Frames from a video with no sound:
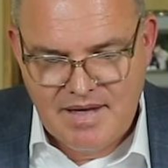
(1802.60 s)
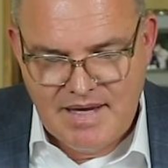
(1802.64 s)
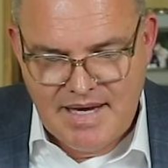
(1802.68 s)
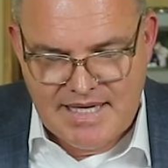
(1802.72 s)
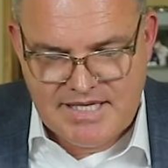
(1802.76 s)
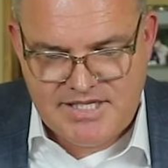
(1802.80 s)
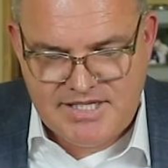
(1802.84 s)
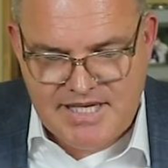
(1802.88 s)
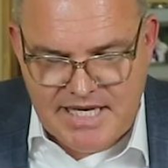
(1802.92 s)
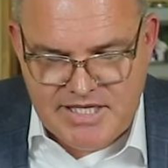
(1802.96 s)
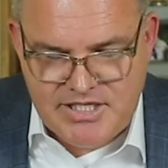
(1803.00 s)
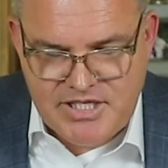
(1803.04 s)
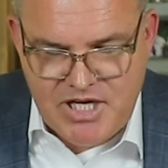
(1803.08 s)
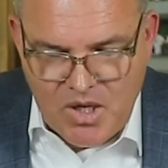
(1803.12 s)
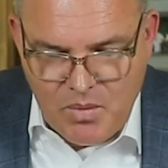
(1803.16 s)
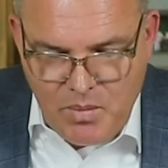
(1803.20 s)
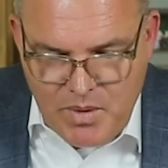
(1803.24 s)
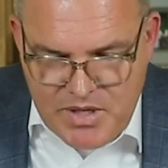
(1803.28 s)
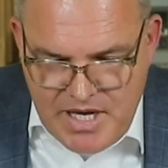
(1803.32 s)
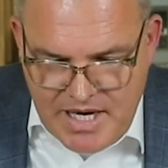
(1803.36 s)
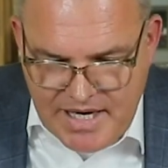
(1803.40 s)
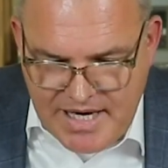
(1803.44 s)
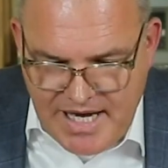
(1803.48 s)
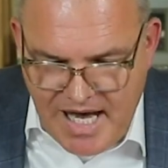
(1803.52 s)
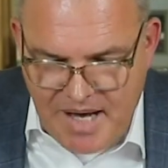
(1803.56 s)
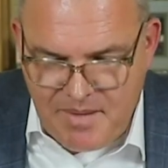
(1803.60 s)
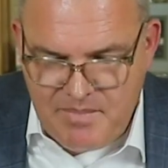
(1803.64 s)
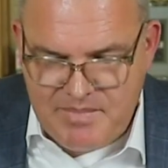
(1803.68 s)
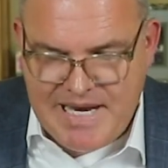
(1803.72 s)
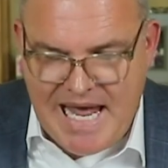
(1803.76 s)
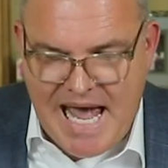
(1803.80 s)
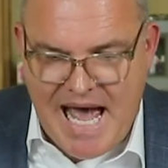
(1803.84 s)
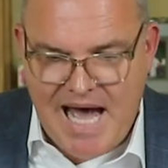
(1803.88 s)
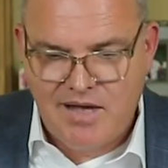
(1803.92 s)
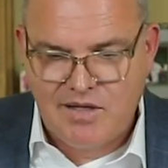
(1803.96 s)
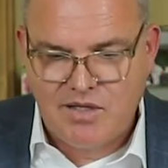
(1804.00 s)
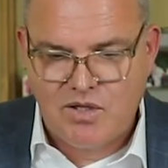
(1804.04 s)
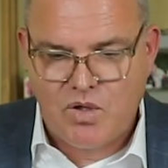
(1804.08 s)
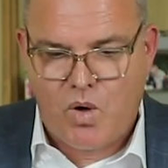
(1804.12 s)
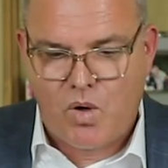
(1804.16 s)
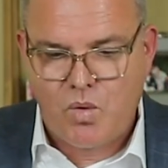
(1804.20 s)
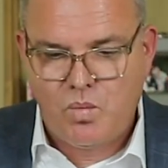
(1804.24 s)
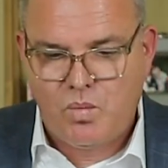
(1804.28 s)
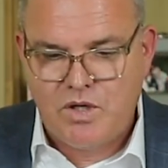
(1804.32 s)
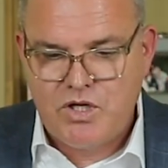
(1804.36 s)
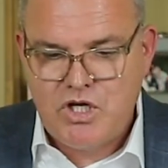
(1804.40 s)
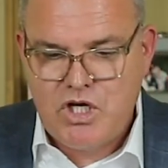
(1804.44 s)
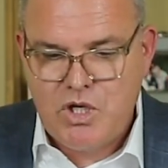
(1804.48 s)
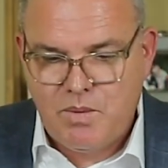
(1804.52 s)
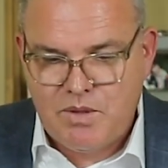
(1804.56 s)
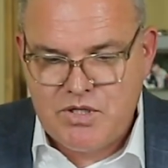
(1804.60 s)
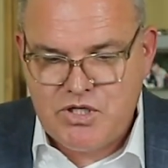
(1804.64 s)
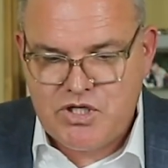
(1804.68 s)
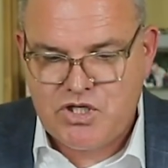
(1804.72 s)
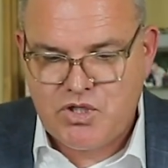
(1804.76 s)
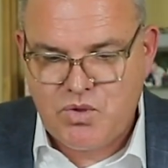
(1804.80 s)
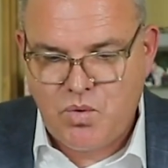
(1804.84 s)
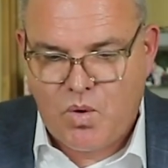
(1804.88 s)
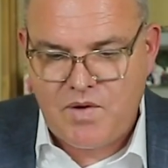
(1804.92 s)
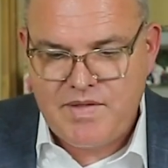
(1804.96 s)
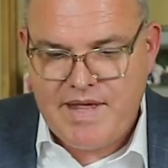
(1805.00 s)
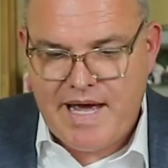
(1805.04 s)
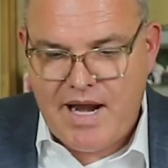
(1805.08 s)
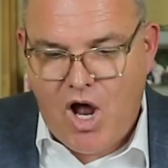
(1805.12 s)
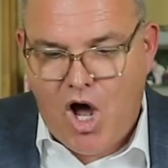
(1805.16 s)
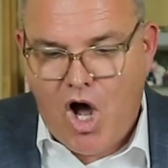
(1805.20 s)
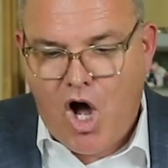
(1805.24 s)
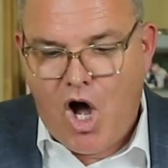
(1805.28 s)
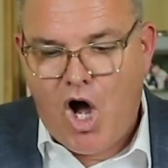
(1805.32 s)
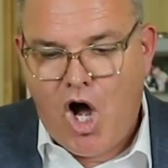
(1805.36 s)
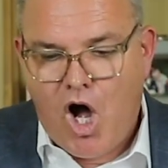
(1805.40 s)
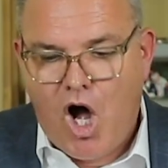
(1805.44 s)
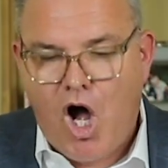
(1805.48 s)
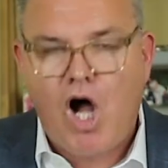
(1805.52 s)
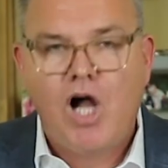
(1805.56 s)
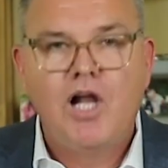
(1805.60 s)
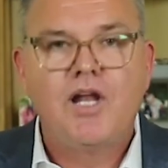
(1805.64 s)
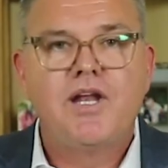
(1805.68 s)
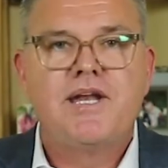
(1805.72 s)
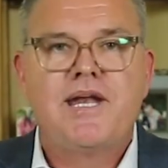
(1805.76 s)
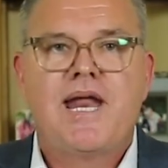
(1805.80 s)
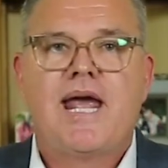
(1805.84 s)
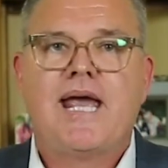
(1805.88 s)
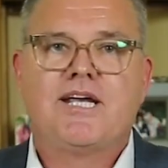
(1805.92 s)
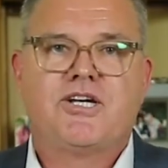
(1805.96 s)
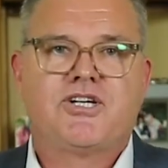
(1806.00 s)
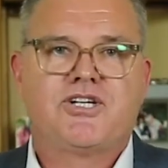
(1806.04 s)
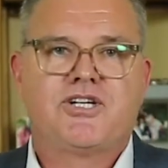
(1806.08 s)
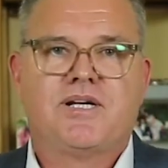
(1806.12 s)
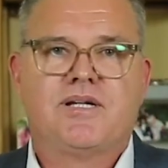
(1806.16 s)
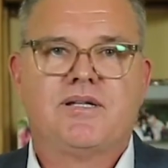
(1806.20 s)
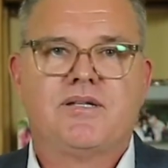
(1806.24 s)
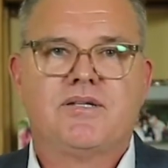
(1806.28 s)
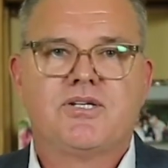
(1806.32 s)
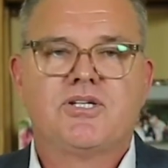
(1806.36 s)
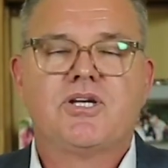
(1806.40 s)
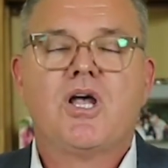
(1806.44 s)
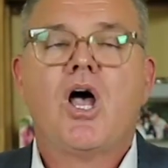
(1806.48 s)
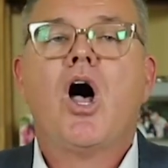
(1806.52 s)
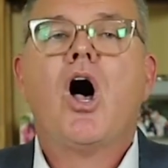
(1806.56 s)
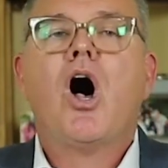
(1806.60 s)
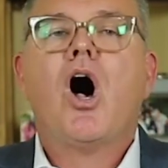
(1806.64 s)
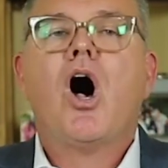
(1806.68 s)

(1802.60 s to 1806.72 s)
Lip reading: It says here, "When you come down, Lord, will you ensure that all nations